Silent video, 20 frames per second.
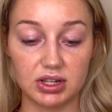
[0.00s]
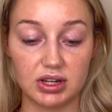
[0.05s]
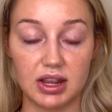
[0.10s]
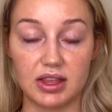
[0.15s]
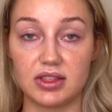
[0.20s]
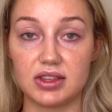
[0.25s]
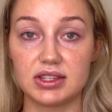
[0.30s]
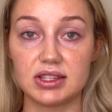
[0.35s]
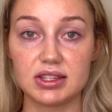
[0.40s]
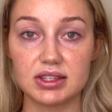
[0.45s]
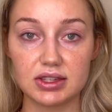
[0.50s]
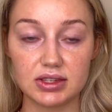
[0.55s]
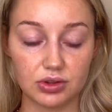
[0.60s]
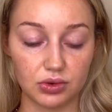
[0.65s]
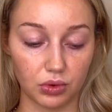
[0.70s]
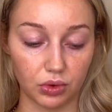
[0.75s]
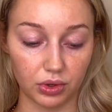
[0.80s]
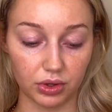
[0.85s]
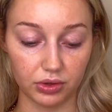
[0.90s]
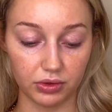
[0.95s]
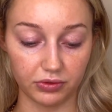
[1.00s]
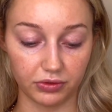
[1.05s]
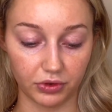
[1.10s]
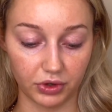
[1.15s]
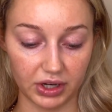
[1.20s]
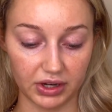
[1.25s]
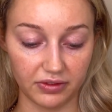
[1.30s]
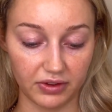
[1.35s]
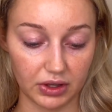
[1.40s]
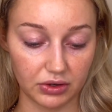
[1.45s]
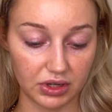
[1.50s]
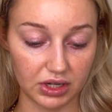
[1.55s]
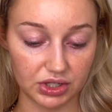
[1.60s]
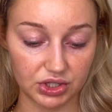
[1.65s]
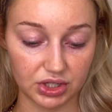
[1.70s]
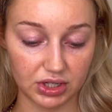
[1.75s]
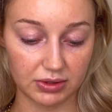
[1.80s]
and this is an oil-free foundation,